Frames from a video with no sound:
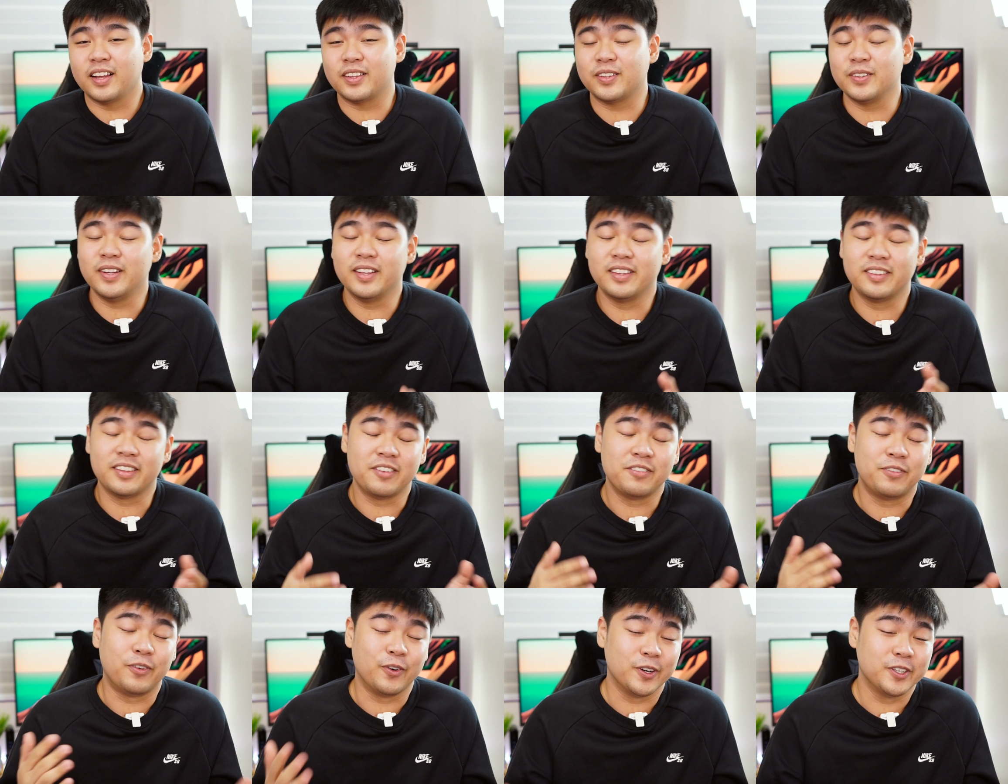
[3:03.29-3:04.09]
Katulad
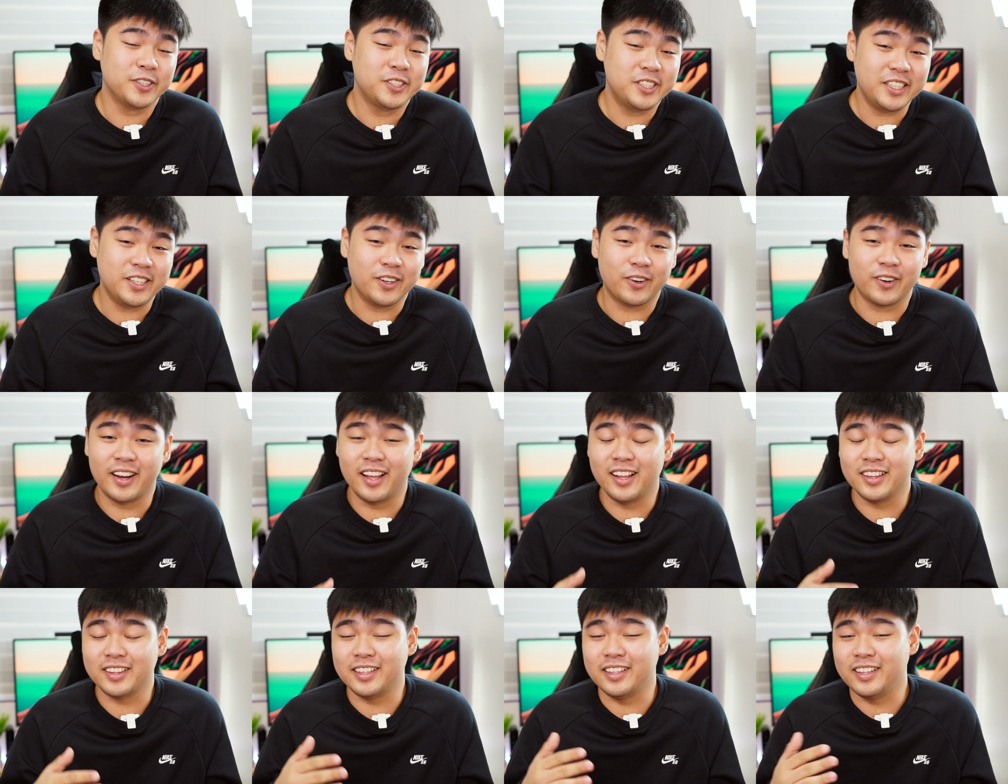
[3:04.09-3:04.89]
ng 4G or
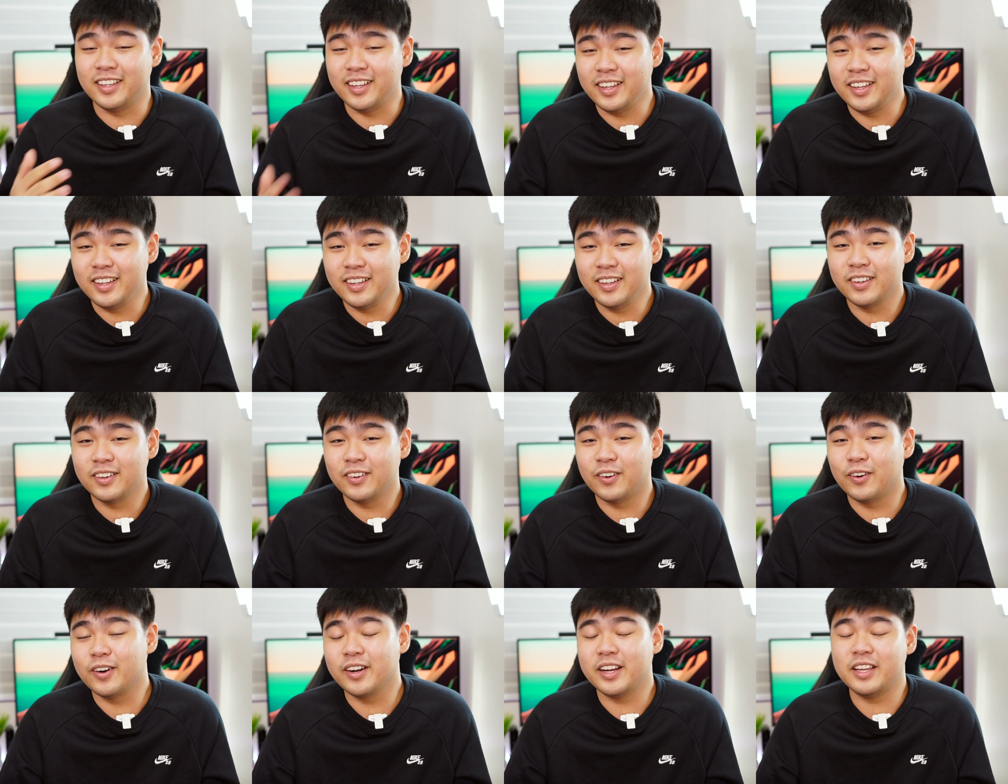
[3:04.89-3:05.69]
LTE,
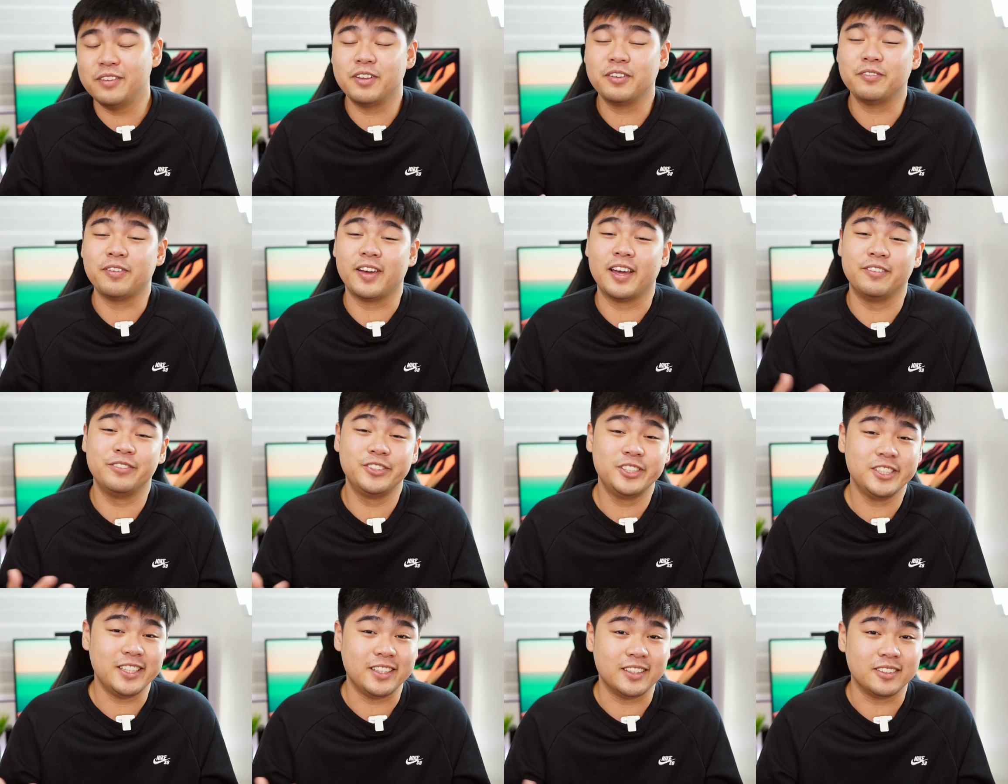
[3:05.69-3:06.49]
or even
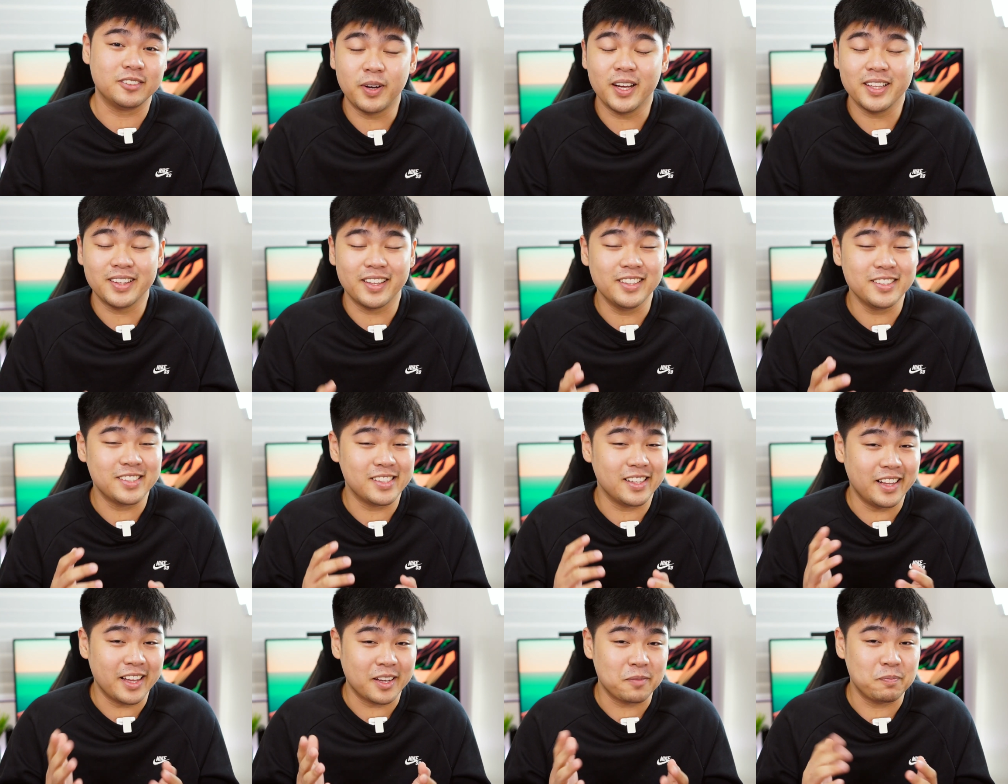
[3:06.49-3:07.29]
5G, but in
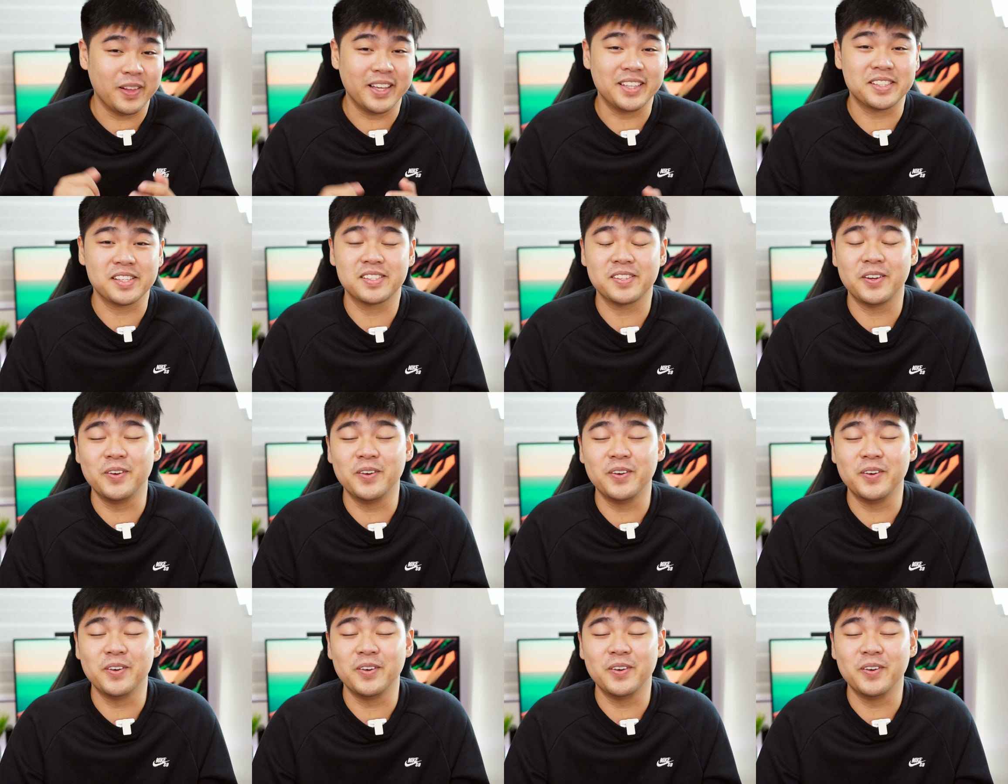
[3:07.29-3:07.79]
select places